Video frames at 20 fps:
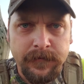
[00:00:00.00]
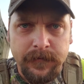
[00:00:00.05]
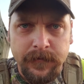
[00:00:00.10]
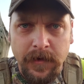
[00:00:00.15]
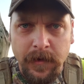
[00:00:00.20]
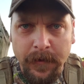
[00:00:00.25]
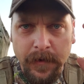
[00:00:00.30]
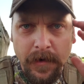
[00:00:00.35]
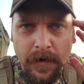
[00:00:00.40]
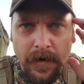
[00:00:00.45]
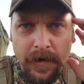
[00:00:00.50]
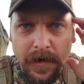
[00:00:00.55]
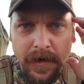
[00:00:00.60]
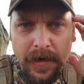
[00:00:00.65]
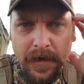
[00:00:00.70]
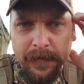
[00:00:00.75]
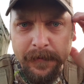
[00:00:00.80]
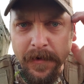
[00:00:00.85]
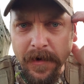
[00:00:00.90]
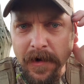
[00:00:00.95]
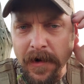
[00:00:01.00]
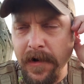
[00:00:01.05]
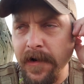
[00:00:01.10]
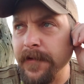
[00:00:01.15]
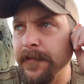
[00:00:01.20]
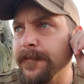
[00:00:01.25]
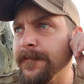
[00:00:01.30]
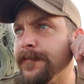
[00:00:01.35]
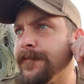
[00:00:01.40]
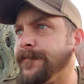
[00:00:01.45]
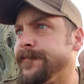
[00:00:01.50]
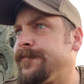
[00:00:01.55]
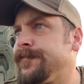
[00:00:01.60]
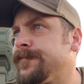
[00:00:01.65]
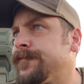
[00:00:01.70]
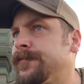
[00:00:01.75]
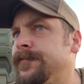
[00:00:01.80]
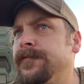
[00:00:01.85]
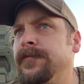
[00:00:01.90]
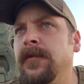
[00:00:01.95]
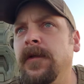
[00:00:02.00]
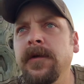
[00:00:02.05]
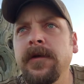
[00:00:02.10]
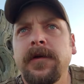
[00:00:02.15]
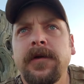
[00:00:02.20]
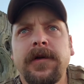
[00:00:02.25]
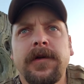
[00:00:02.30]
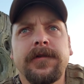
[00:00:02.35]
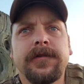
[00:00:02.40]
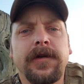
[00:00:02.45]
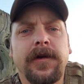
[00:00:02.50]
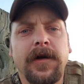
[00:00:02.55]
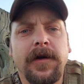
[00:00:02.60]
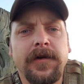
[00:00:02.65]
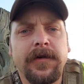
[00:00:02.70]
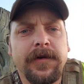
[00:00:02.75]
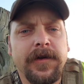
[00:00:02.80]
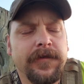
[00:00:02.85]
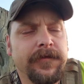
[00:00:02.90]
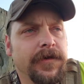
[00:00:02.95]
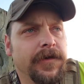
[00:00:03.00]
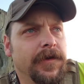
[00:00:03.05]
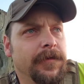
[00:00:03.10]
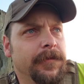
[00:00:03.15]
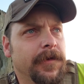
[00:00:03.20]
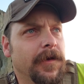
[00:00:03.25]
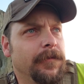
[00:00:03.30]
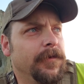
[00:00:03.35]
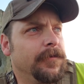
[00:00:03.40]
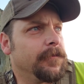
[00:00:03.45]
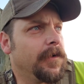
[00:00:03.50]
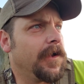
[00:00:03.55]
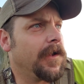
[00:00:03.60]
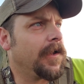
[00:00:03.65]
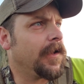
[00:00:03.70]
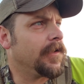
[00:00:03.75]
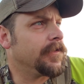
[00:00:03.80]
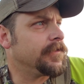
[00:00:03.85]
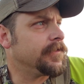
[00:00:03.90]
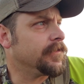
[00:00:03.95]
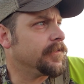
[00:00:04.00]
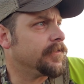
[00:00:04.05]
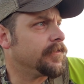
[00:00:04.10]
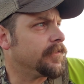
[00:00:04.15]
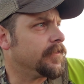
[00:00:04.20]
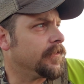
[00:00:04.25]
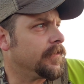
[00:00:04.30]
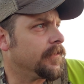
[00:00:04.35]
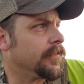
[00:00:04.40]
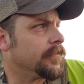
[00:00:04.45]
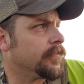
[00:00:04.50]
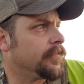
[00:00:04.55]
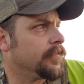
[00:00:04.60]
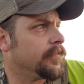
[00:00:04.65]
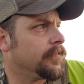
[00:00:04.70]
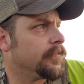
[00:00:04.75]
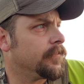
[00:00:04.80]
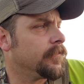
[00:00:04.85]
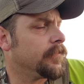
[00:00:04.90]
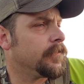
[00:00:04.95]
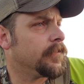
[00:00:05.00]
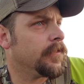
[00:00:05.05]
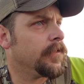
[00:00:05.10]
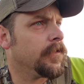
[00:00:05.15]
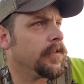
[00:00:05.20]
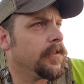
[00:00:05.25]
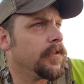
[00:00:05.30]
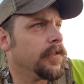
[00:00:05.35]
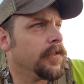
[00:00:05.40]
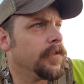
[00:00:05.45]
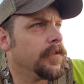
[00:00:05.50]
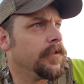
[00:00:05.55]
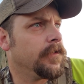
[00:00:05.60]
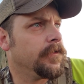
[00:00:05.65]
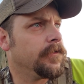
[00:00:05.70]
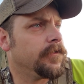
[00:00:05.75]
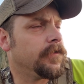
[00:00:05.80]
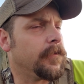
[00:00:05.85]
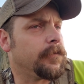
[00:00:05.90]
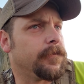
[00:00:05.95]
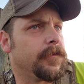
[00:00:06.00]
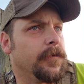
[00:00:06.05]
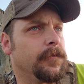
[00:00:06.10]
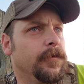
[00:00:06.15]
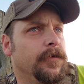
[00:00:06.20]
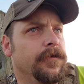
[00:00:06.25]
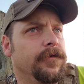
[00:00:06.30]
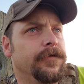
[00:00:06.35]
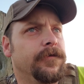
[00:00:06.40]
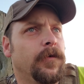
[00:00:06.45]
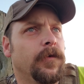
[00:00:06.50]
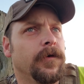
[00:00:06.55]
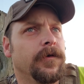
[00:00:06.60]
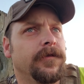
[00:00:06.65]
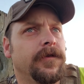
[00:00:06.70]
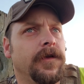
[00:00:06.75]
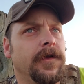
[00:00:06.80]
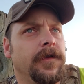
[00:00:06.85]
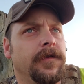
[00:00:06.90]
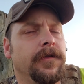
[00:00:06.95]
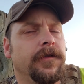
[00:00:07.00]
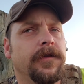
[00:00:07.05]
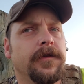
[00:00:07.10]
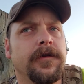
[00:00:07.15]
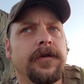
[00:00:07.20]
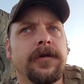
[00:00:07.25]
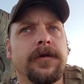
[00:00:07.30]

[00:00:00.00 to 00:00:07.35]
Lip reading: Here we are again, America. Deer Hunter DVM coming back at you. It's September the 14th.